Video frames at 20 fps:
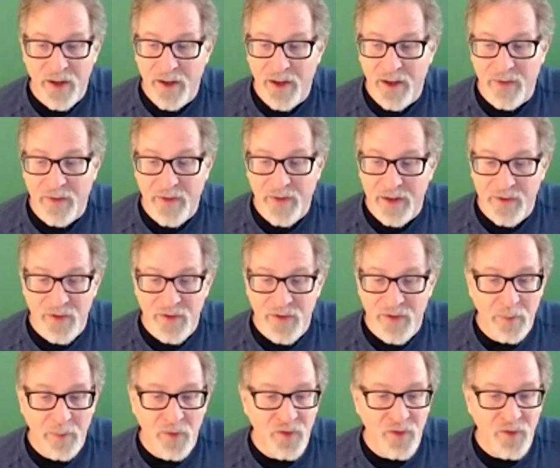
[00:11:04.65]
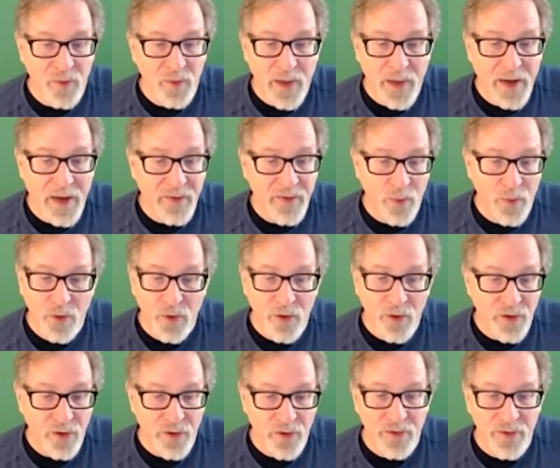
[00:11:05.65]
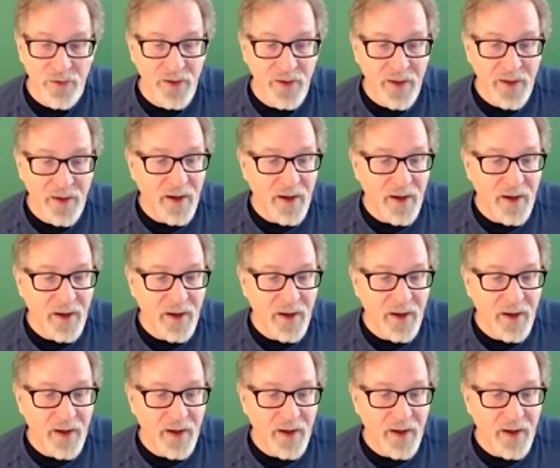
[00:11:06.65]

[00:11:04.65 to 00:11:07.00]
I've got examples from around the world.